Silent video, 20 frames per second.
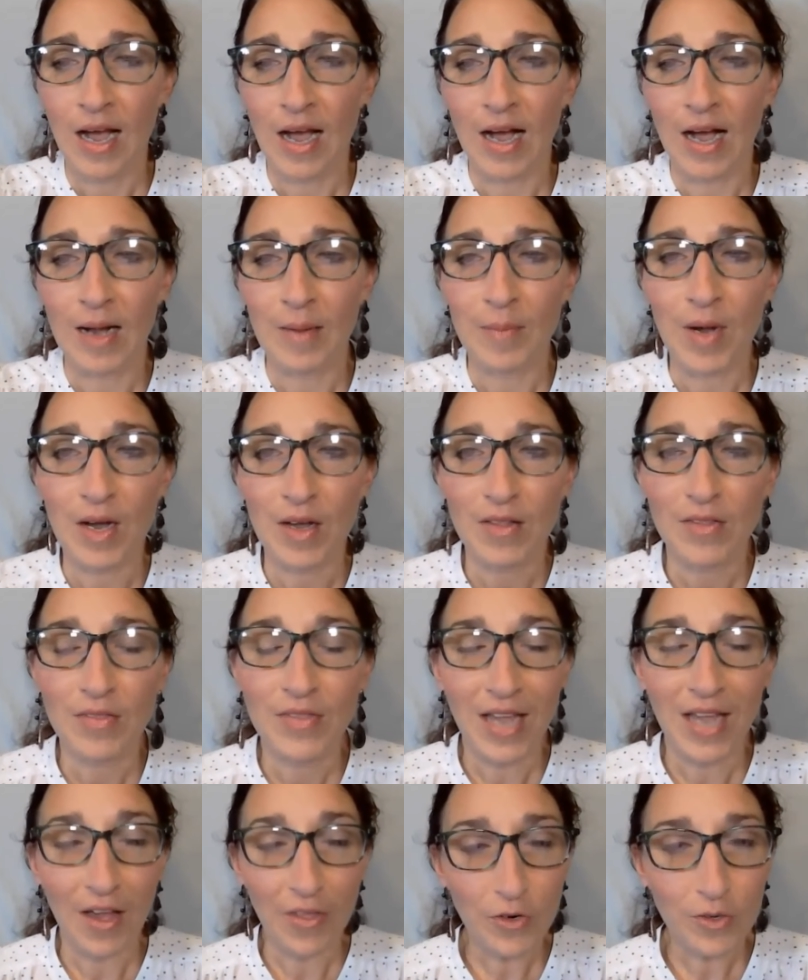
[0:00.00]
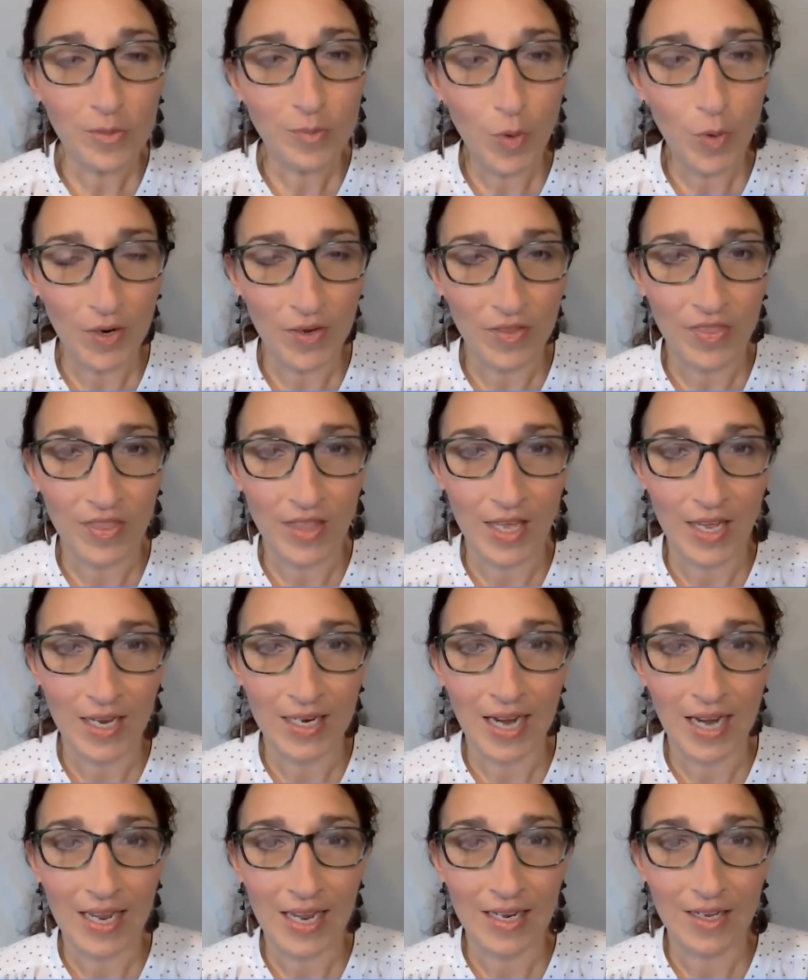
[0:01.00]
Um, the other important
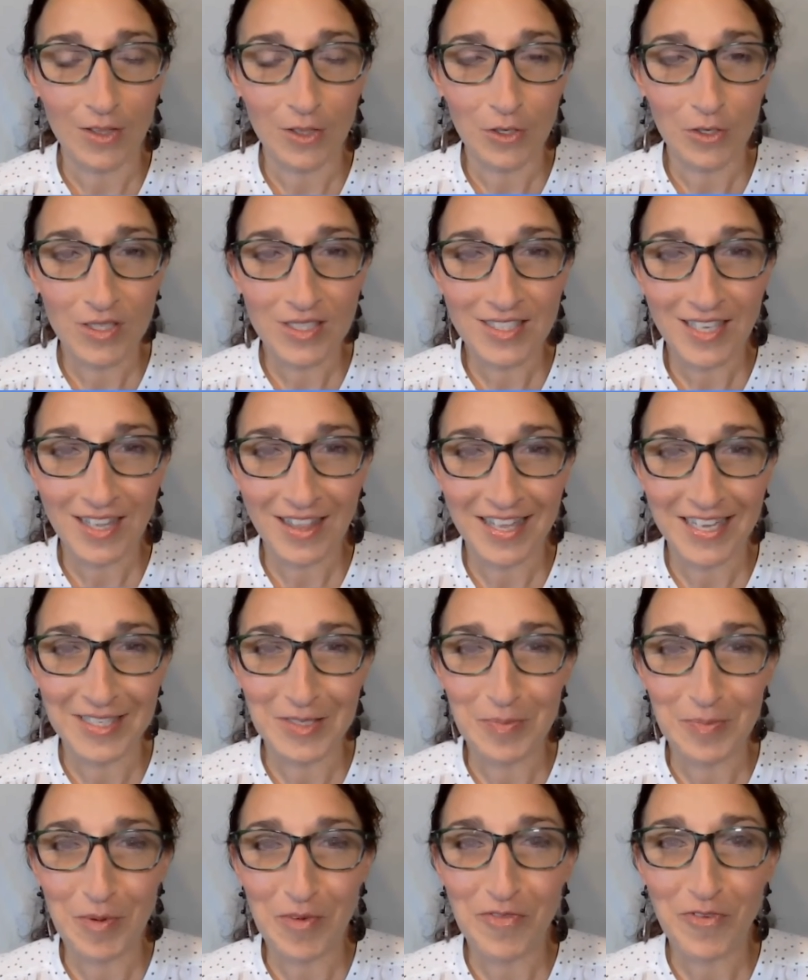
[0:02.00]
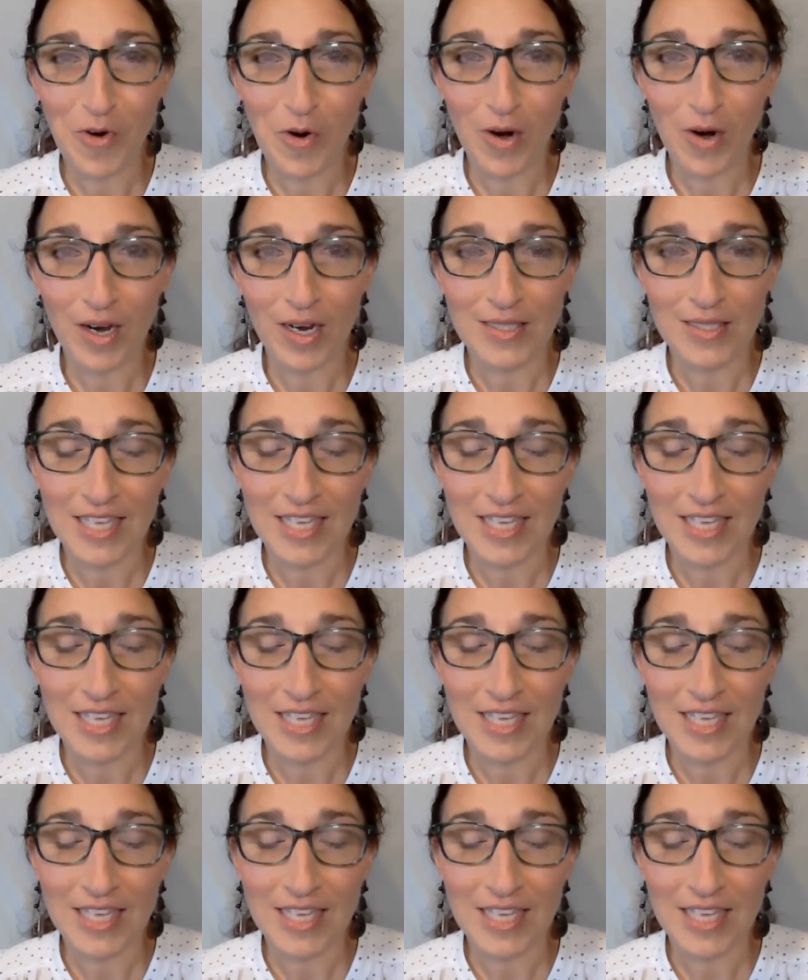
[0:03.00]
thing, and I alluded to this before,